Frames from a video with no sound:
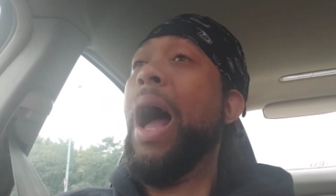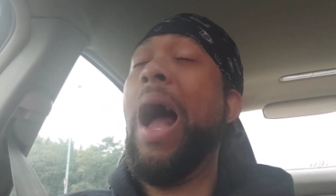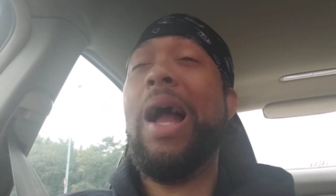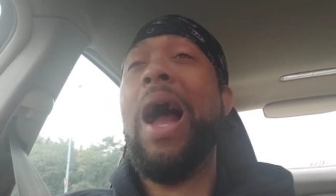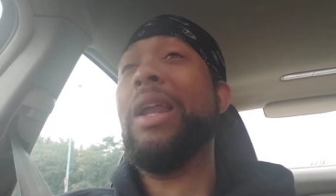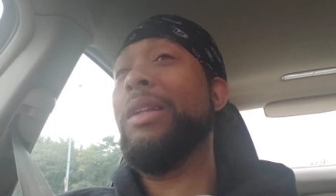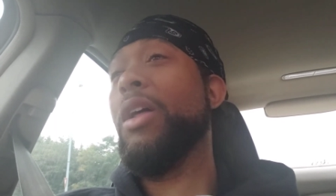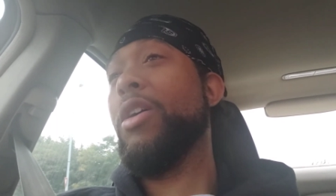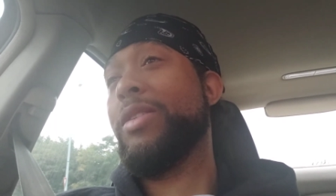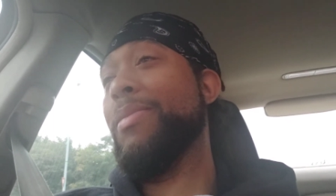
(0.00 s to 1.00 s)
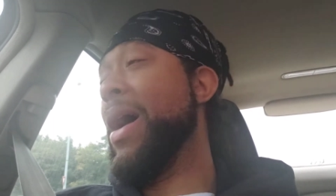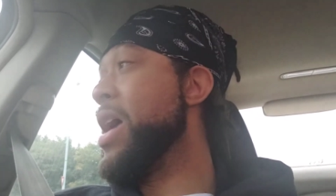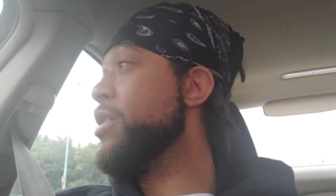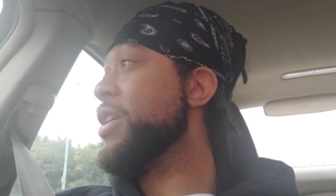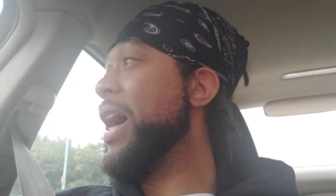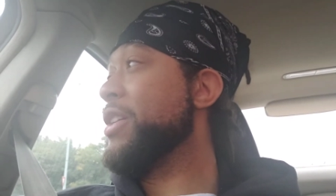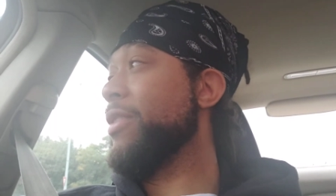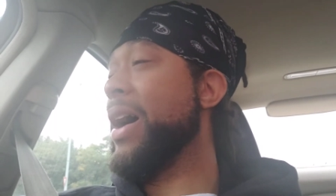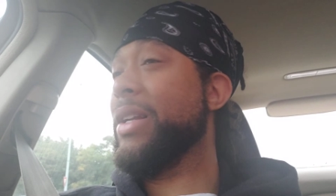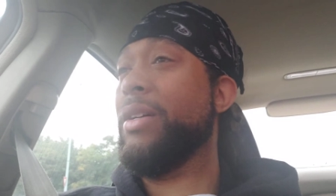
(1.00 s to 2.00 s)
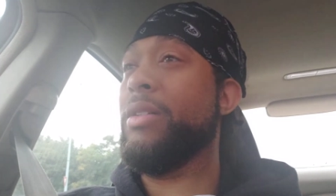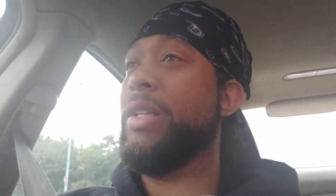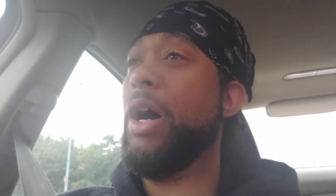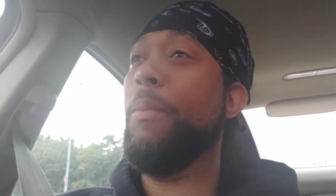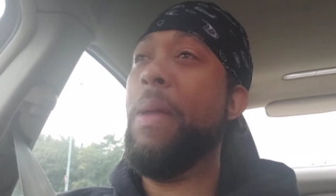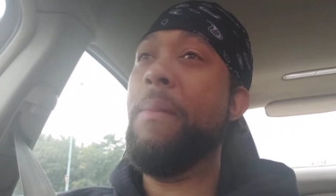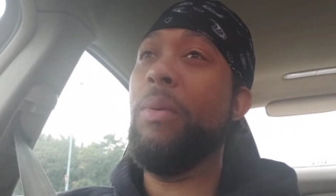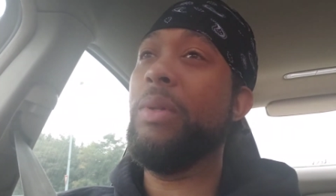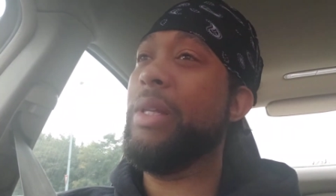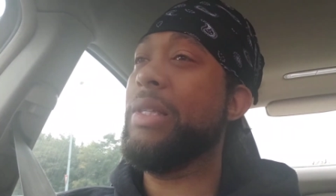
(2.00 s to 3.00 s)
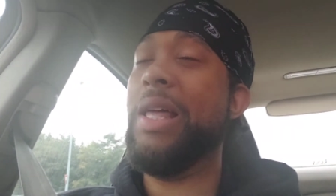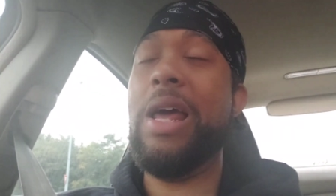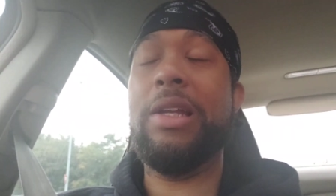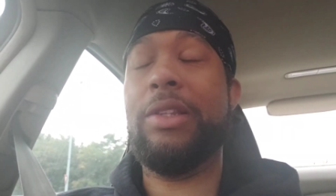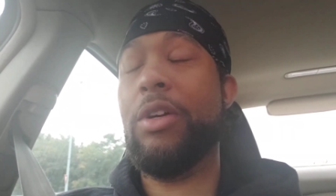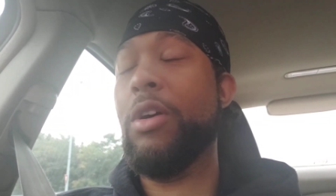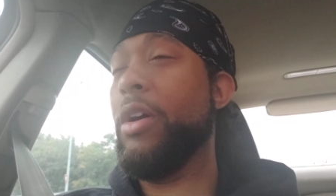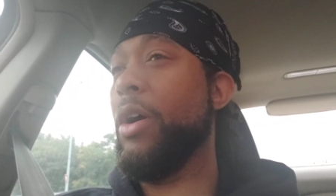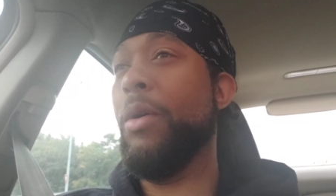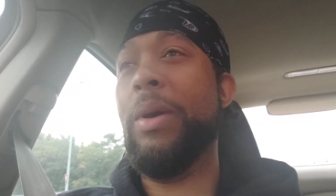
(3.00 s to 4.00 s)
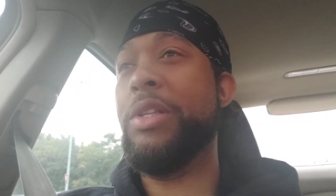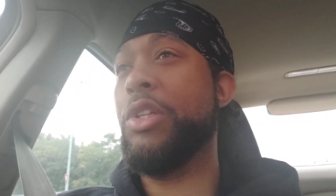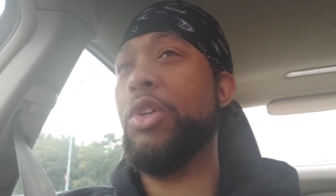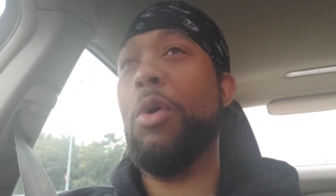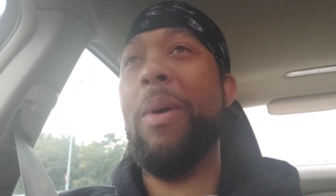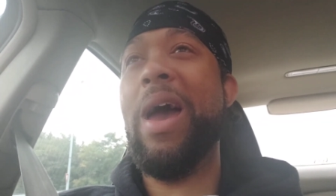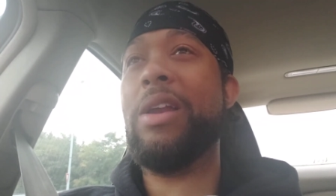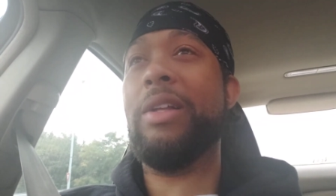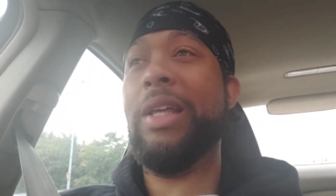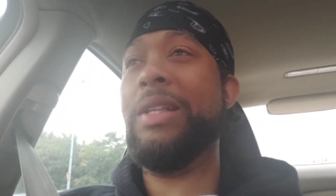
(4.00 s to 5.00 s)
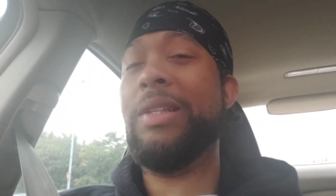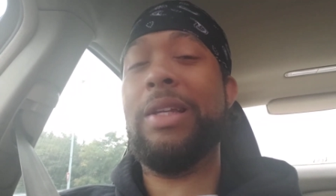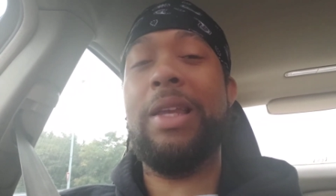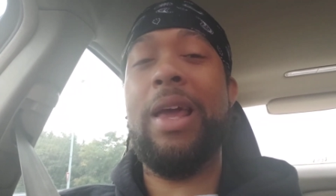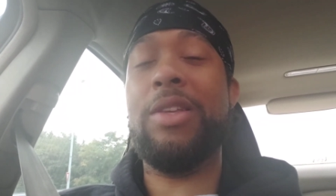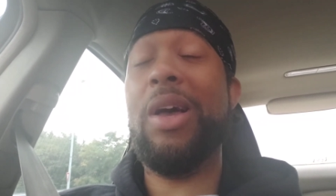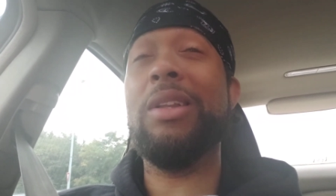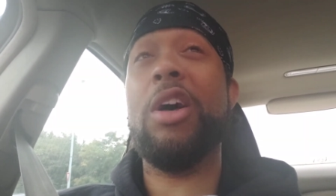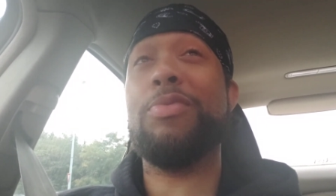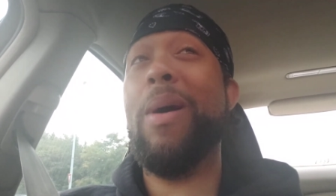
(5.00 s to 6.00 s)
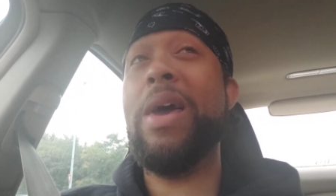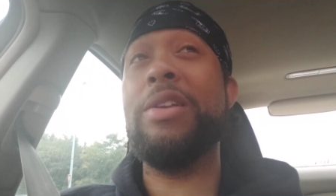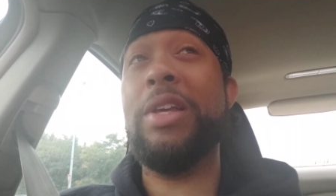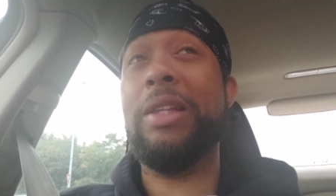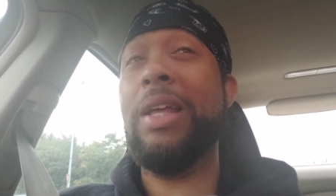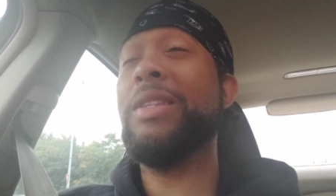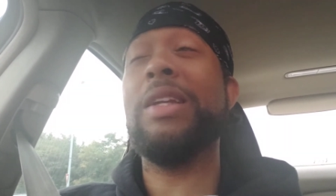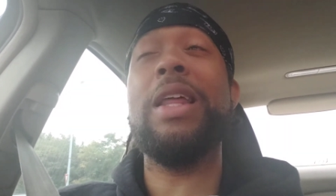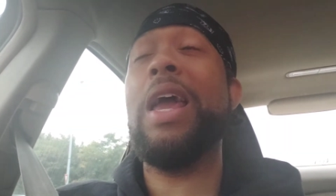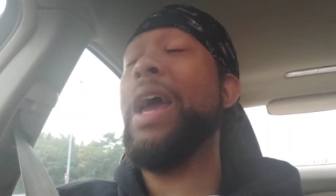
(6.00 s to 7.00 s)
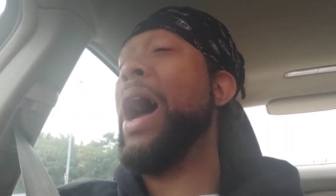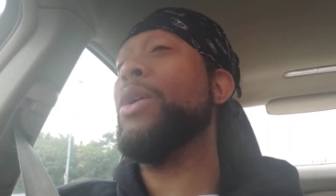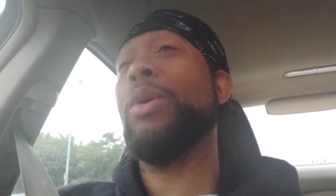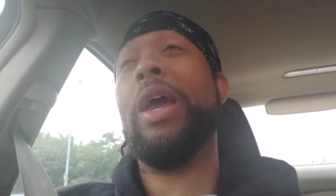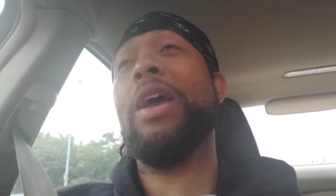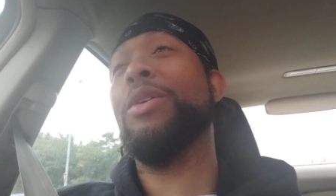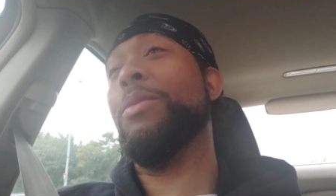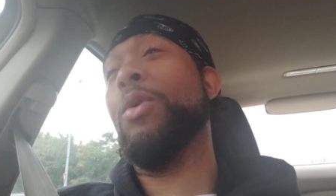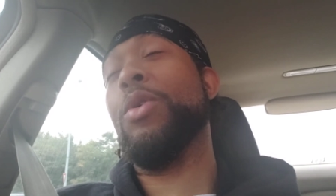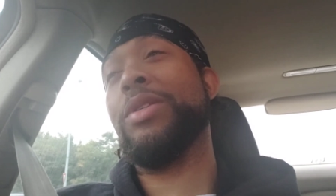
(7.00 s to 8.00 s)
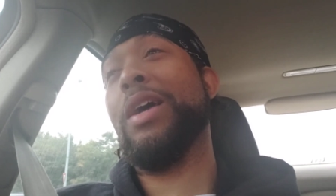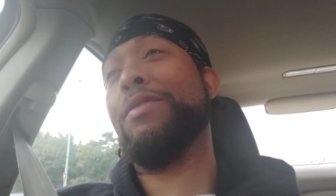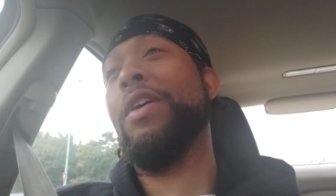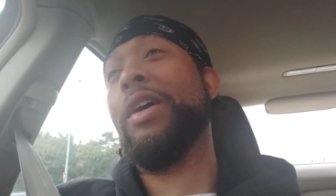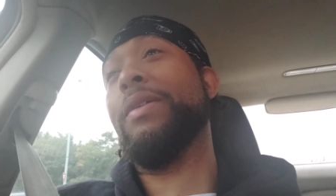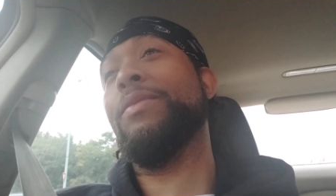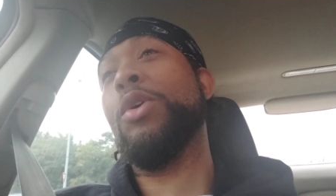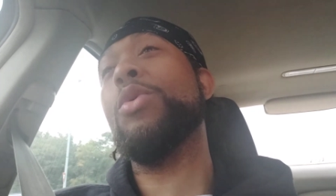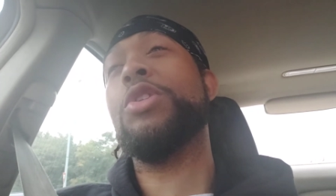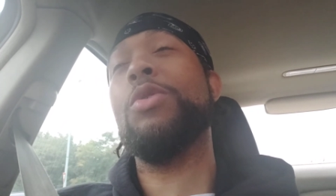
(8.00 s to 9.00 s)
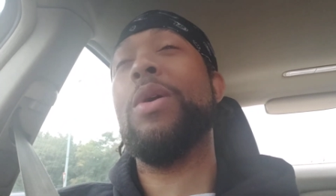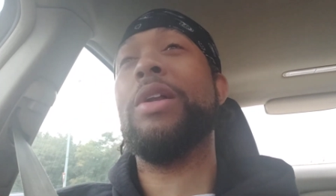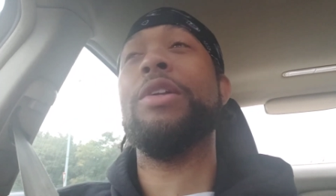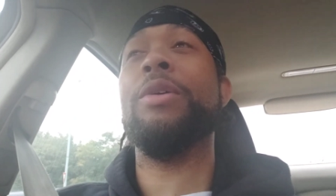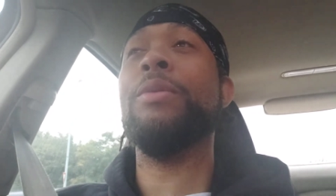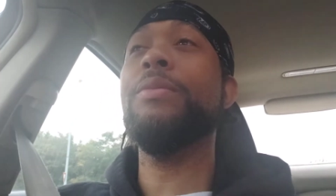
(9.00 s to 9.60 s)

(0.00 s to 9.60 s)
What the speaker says: I done lost my energy. I tried to tell people and this, that, and the third, yo, it just don't matter at the end of the day. So I lost my energy. At the end of the day, I don't care no more. It's like, fuck it. Do what you want to do.